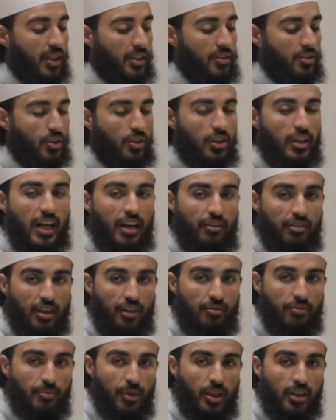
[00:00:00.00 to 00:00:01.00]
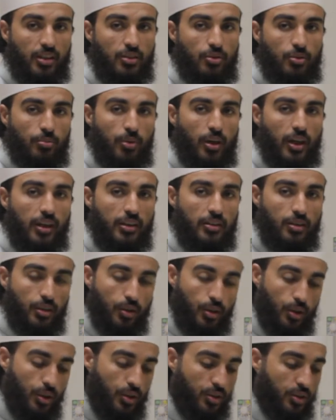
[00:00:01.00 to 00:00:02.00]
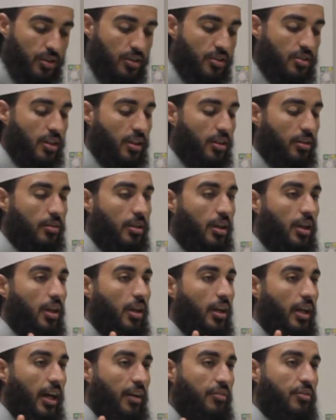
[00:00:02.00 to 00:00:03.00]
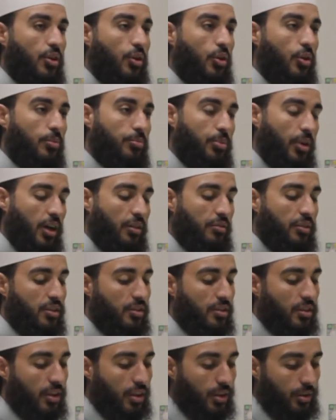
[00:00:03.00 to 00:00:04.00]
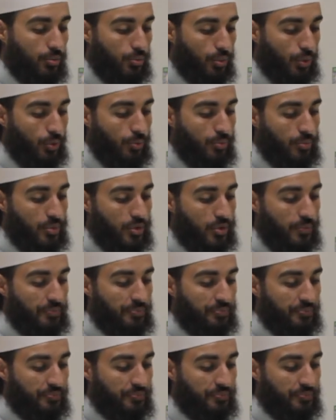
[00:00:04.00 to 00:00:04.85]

So they didn't have enough money to buy curtains and have their own private rooms.